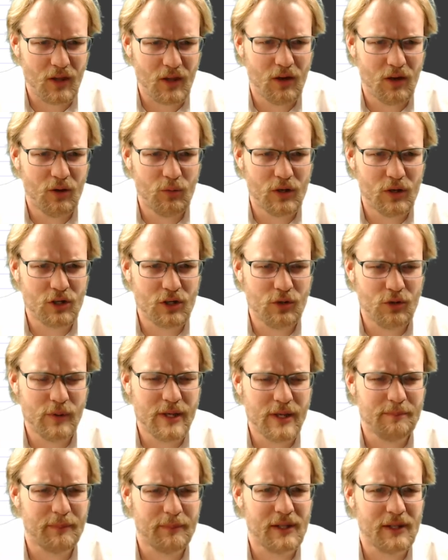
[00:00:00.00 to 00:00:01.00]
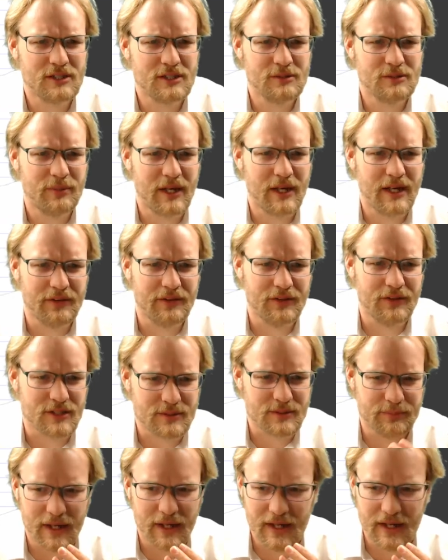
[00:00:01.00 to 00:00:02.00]
What can we multiply this
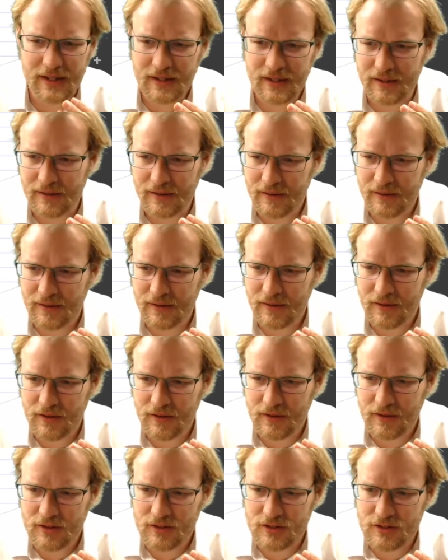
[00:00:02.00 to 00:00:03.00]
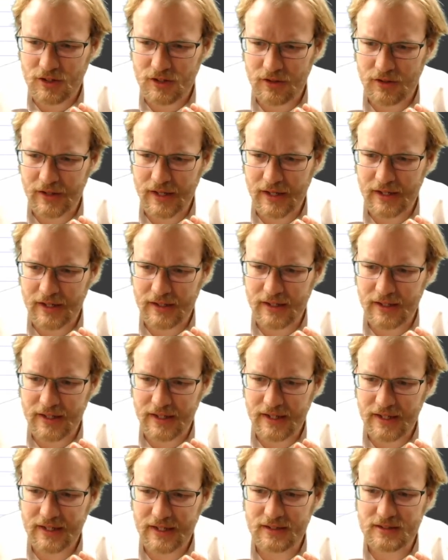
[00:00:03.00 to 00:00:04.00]
by so that it
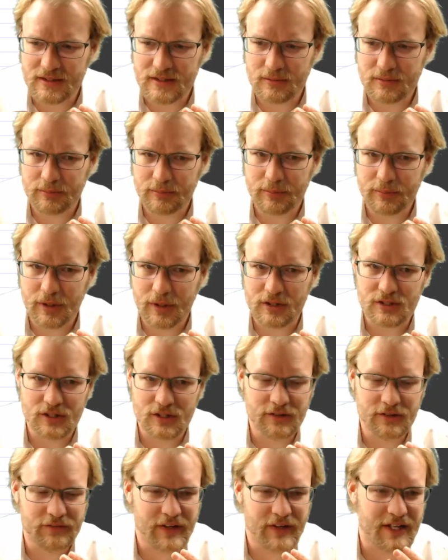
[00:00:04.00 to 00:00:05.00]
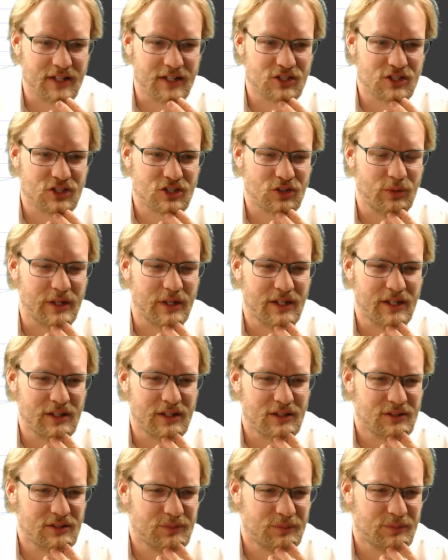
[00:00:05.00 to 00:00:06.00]
is positive x
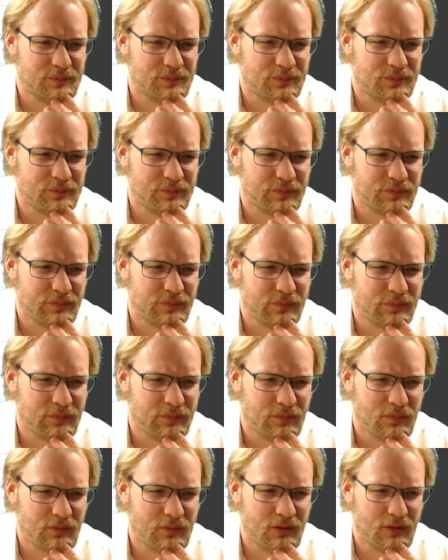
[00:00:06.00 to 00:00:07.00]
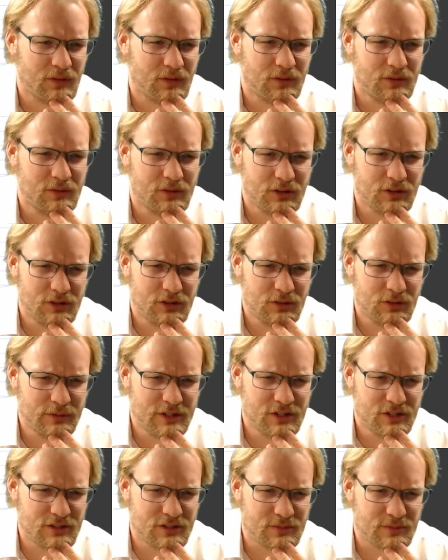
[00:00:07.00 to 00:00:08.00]
squared? Well, couldn't we
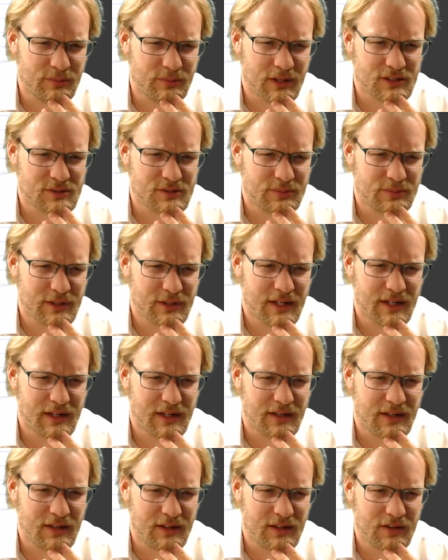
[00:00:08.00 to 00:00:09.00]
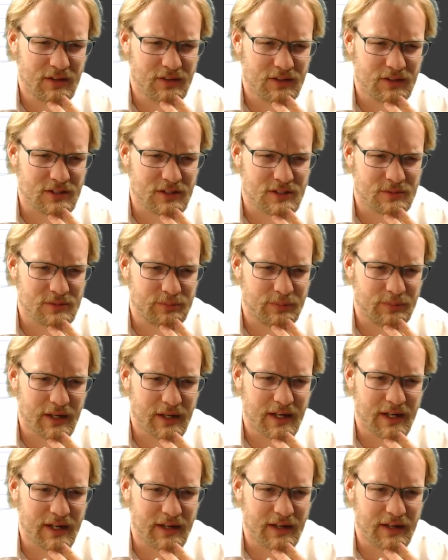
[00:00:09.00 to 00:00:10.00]
just multiply this
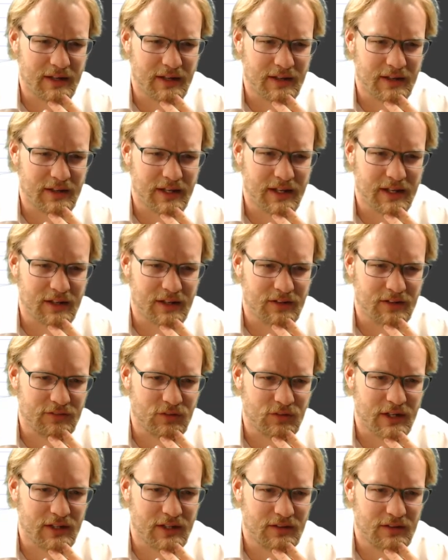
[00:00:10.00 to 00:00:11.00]
by negative 1?